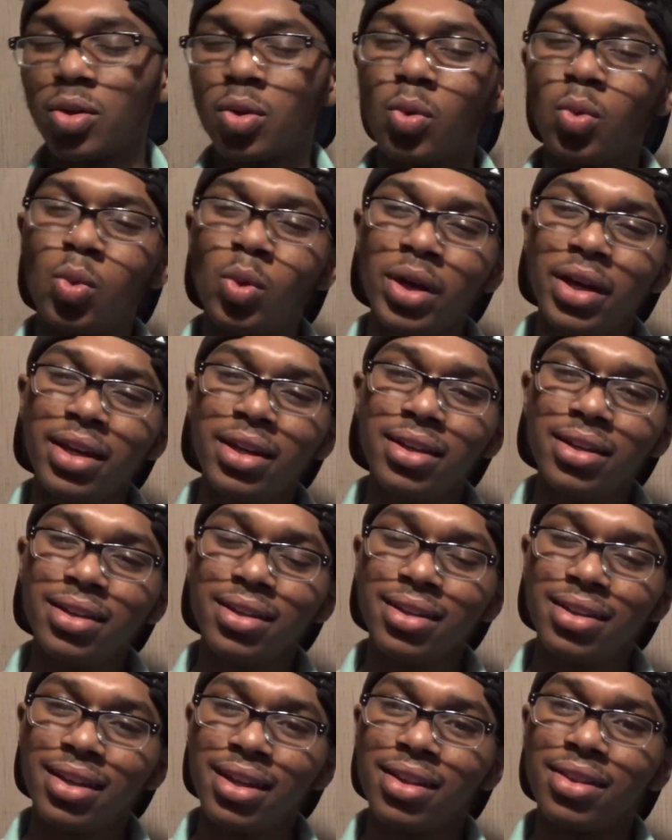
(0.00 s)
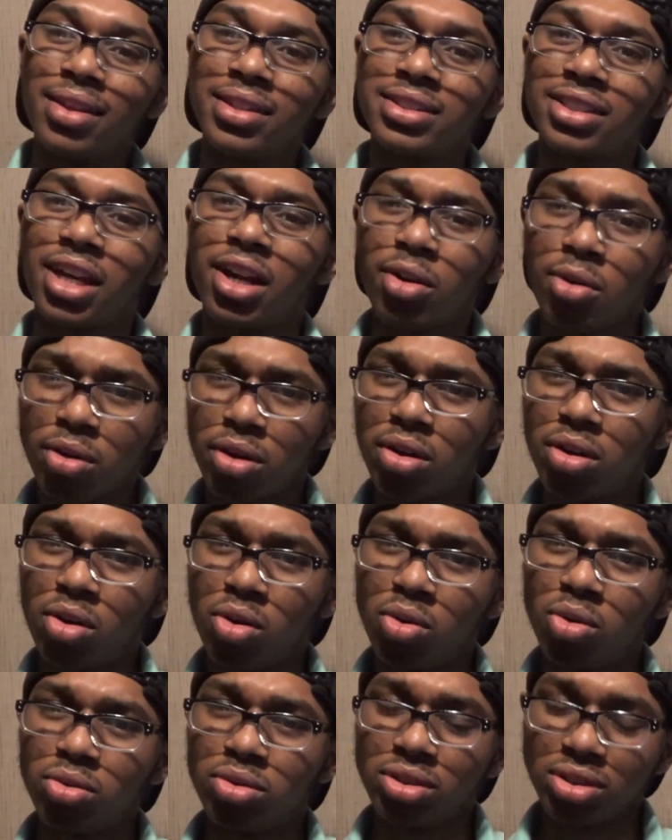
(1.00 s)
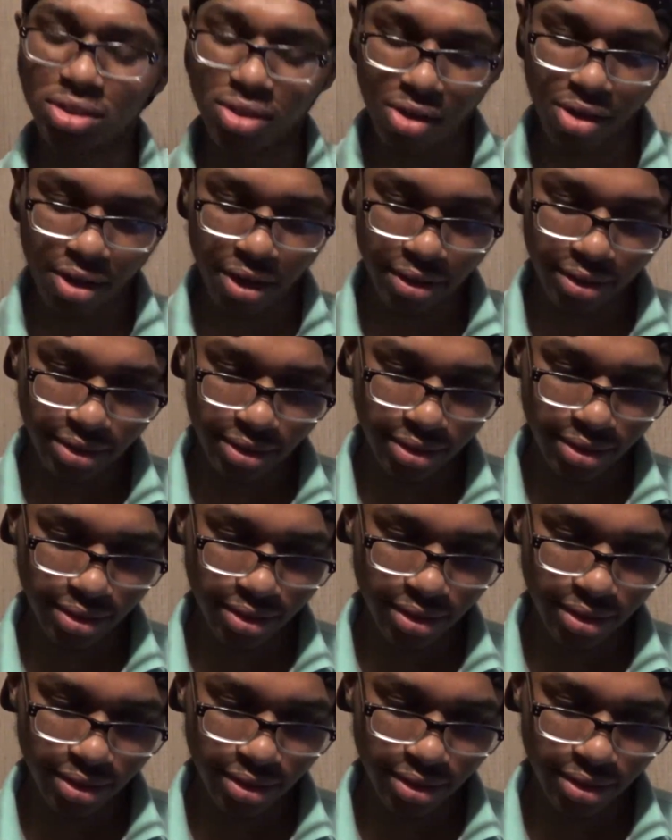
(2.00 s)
when did this error code start?